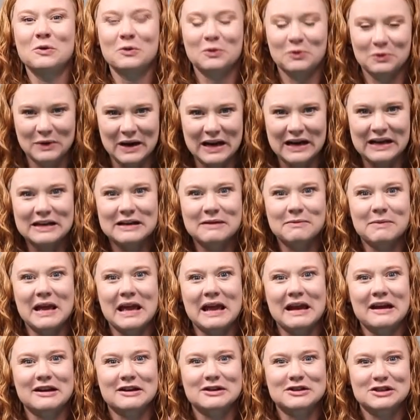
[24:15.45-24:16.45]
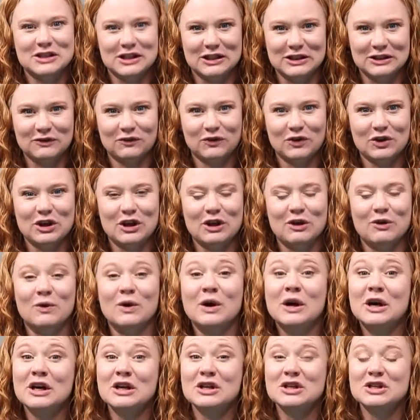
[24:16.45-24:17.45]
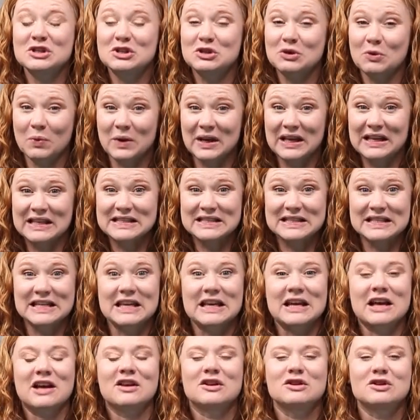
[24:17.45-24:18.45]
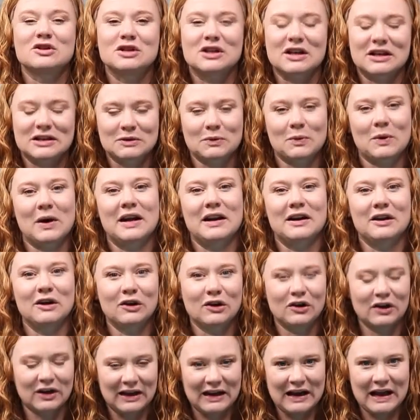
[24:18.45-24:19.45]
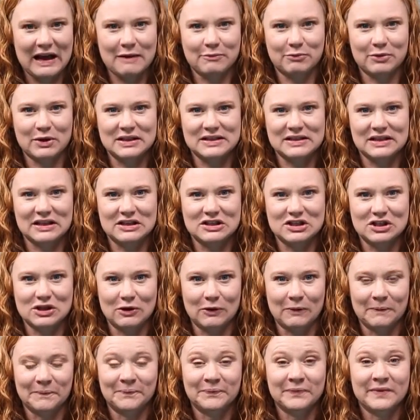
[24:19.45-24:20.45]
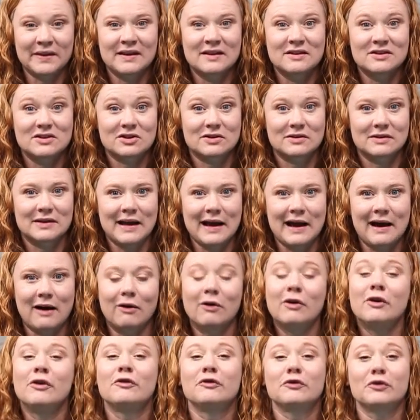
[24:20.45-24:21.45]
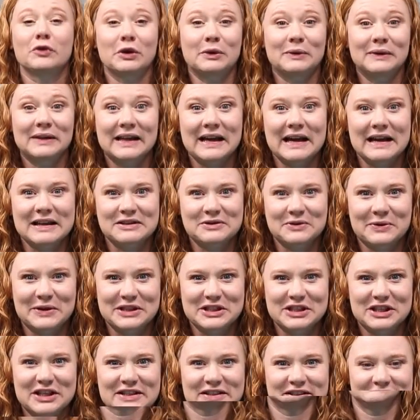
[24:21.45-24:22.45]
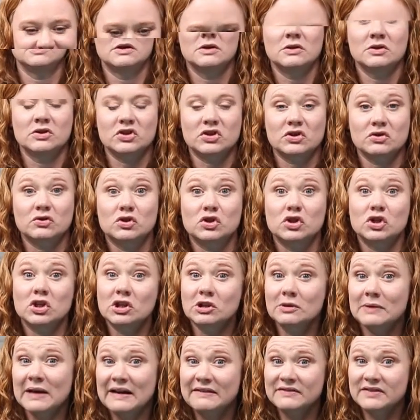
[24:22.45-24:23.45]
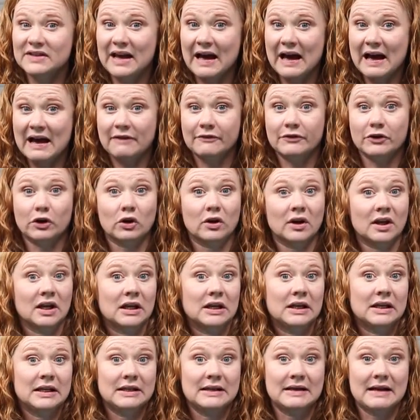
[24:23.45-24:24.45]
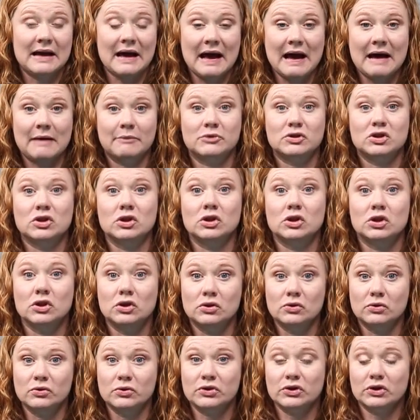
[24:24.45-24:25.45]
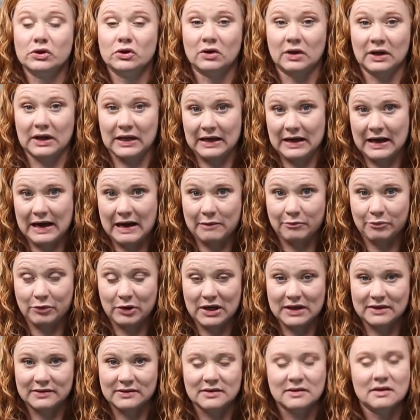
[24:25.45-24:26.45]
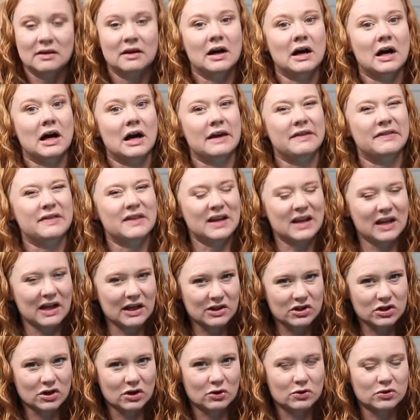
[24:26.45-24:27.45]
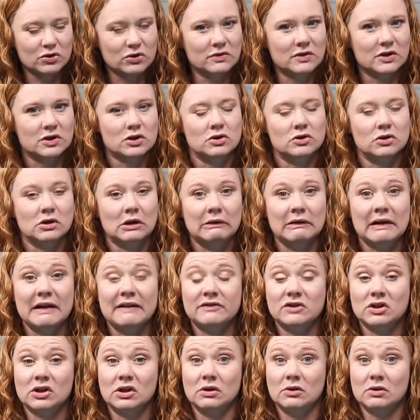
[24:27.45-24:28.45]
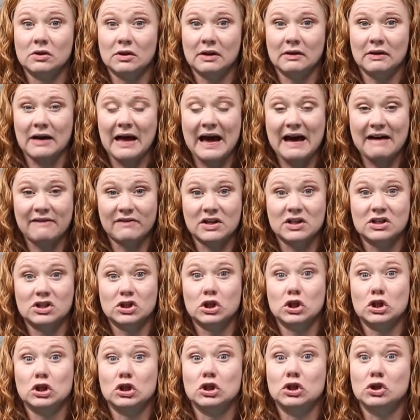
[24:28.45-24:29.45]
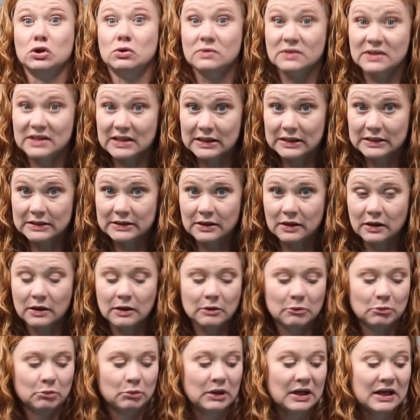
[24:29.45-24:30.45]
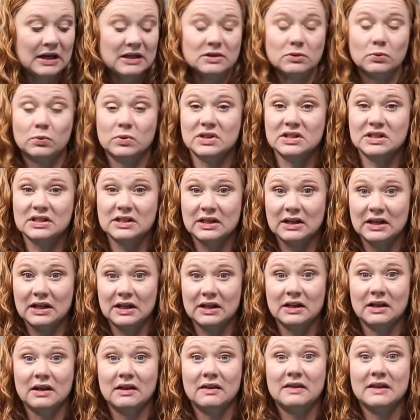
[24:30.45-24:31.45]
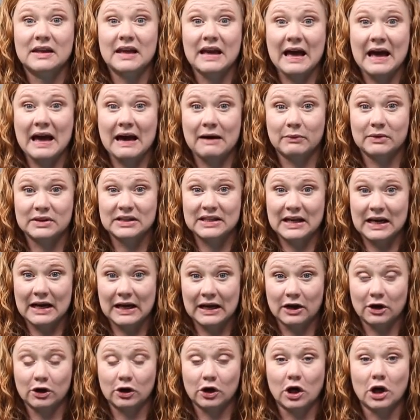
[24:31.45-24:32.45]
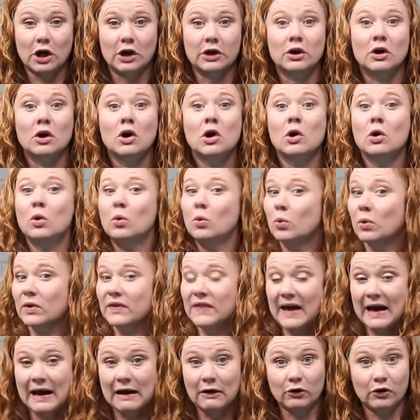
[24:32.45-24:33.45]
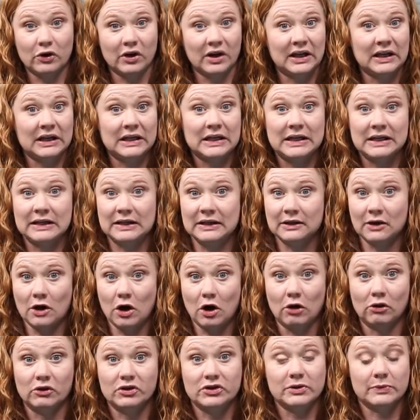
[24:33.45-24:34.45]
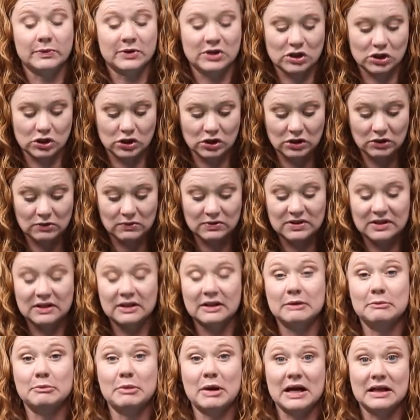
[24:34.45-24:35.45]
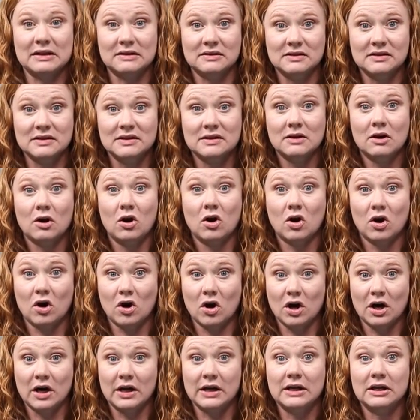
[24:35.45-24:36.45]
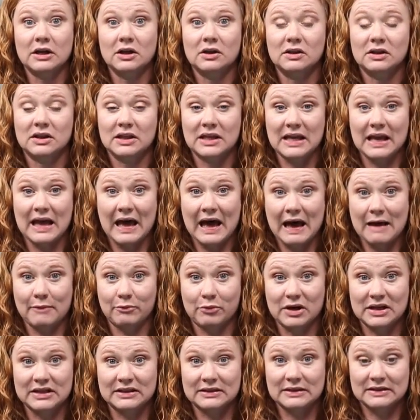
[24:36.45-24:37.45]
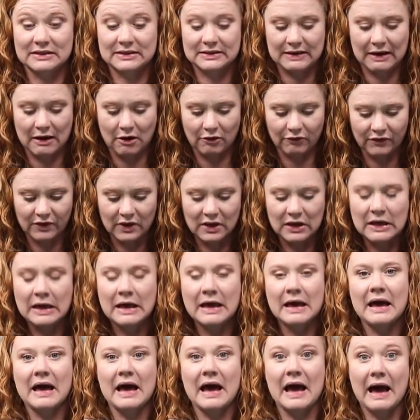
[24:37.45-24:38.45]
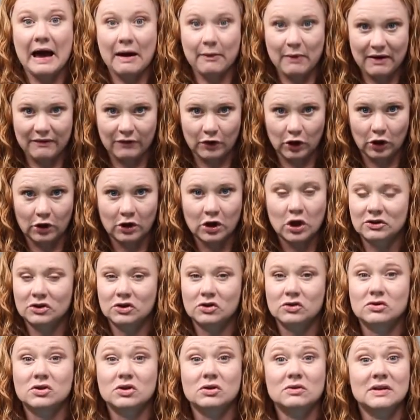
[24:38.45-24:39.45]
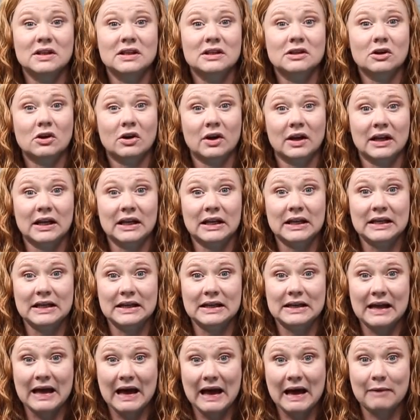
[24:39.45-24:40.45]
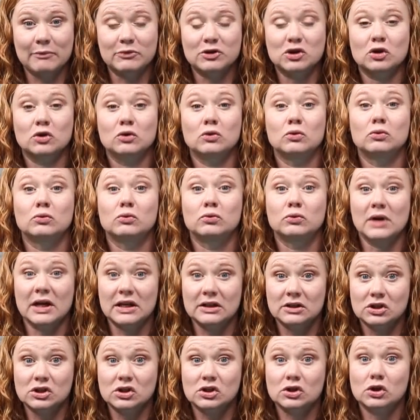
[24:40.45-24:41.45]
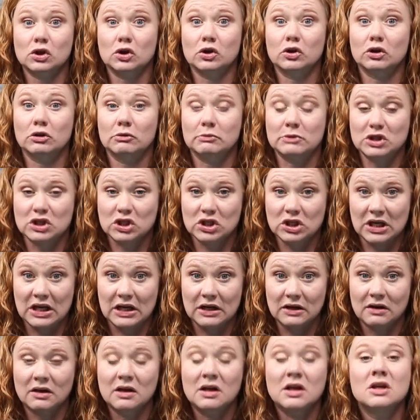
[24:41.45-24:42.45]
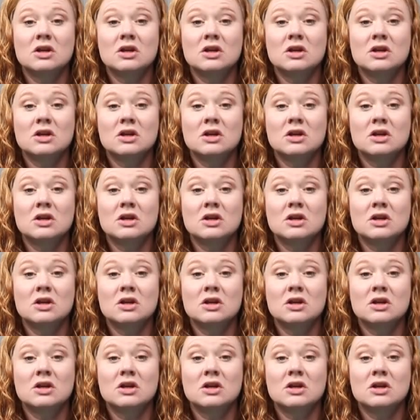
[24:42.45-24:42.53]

ready to make just for you so we can see just what Cricut Hat Press can do. So now, frequently asked questions. So do you have to have the Cricut Heat app to use Cricut Hat Press? I think I showed you that you don't have to have it to use it because we did the hat with the iron-on without Cricut Heat at all. So we just used the buttons on the hat press itself. However, you do need the Cricut Heat app to register your machine.